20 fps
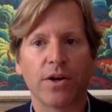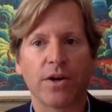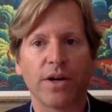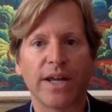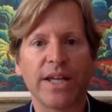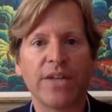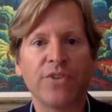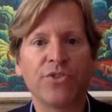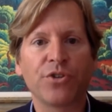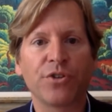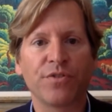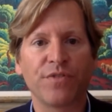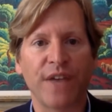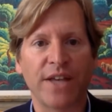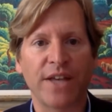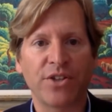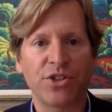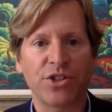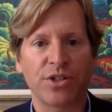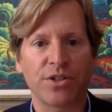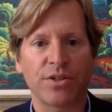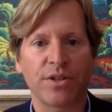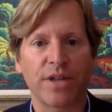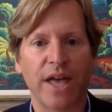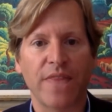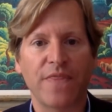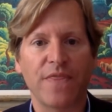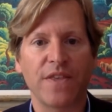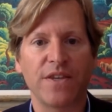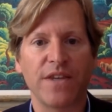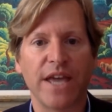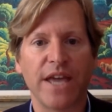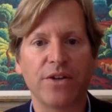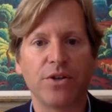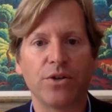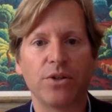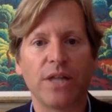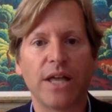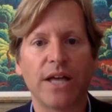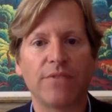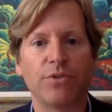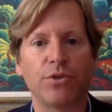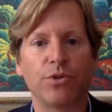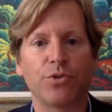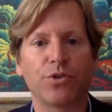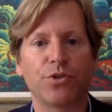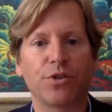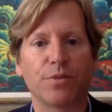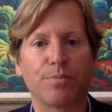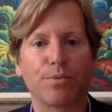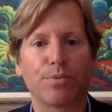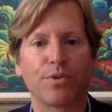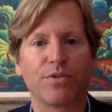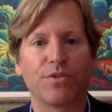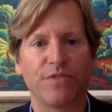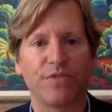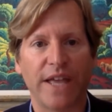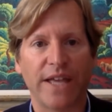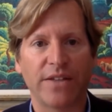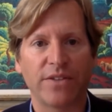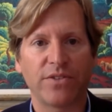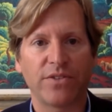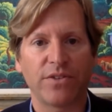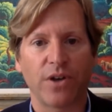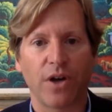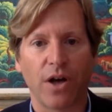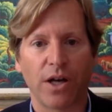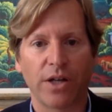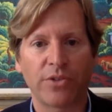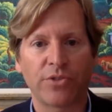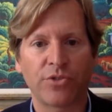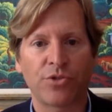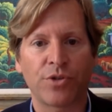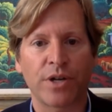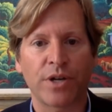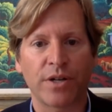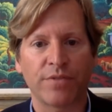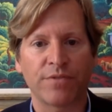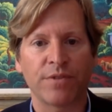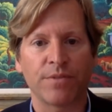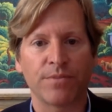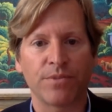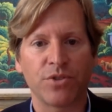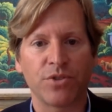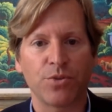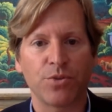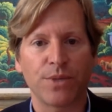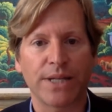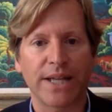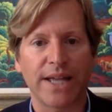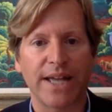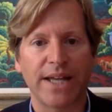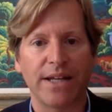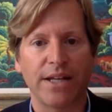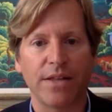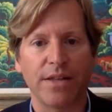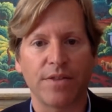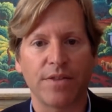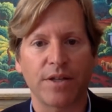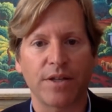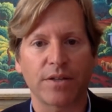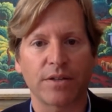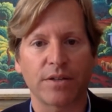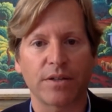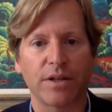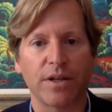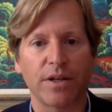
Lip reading: intervention at the NATO level to prevent Austria from doing anything.